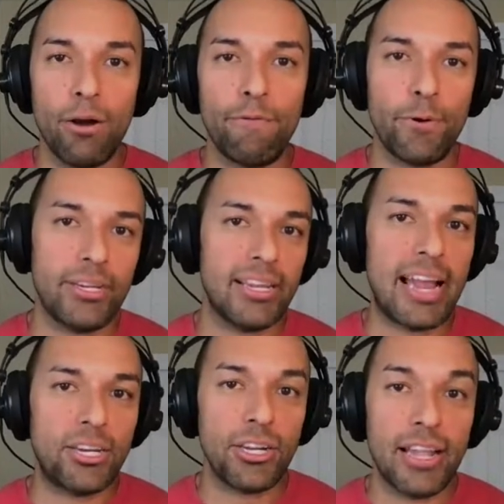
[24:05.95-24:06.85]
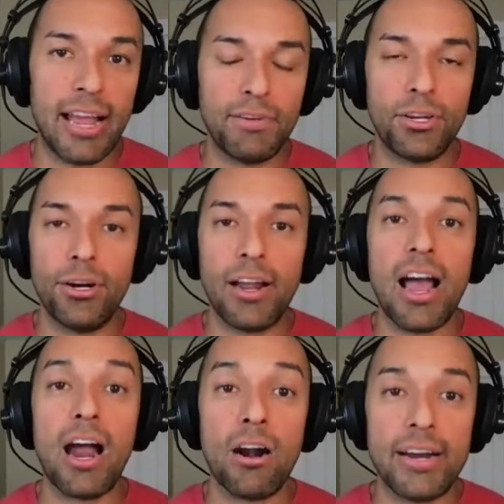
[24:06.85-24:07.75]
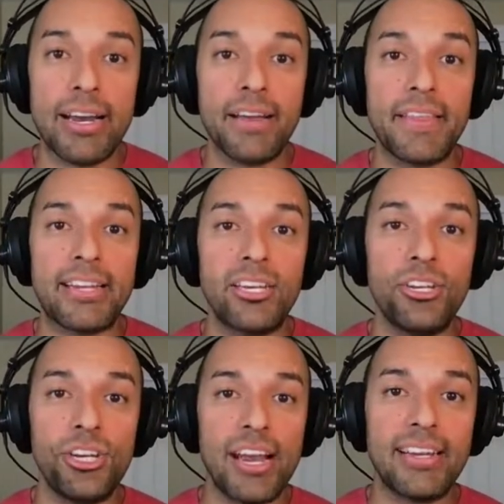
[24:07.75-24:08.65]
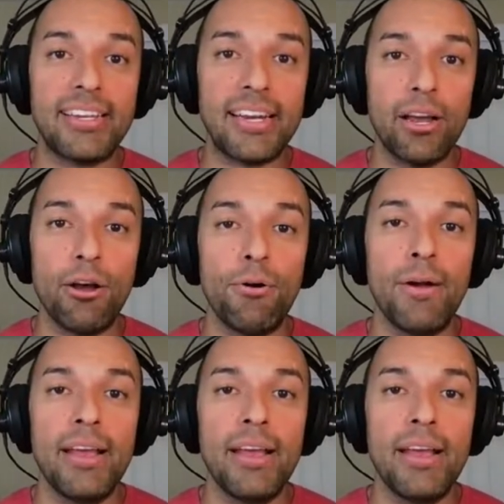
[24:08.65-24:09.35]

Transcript: forward slash live cert aria. That's gsto.co